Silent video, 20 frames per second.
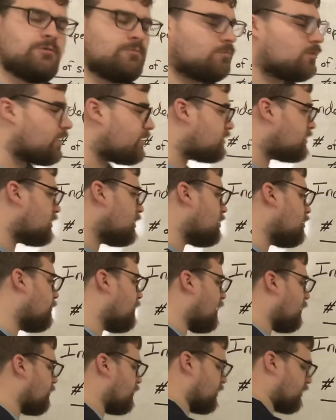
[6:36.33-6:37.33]
Well, let's think
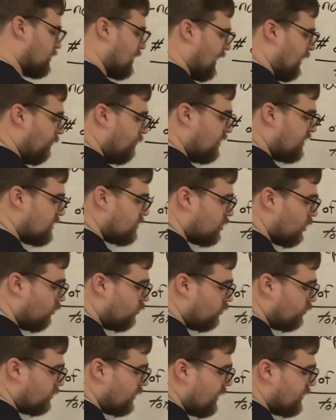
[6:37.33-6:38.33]
about this. How many
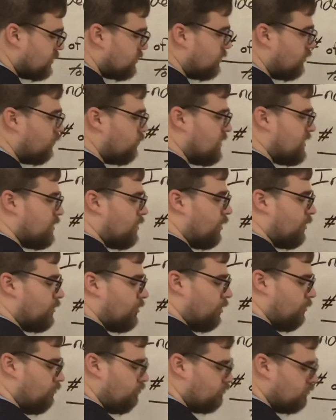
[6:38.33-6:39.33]
total days of the week are
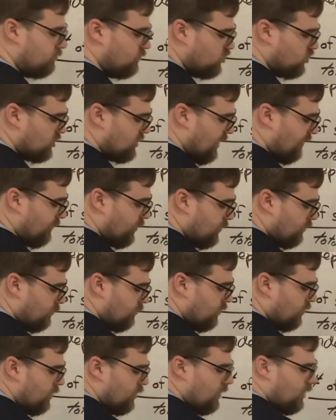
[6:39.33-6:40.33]
there? 7.
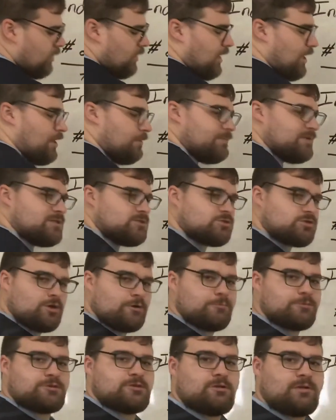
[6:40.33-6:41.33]
How many
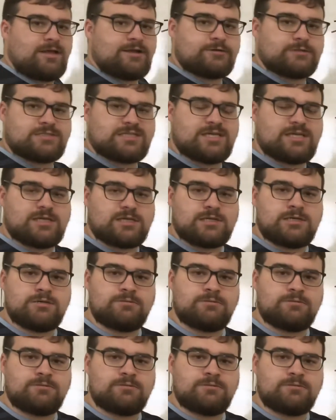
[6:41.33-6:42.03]
start with the letter T?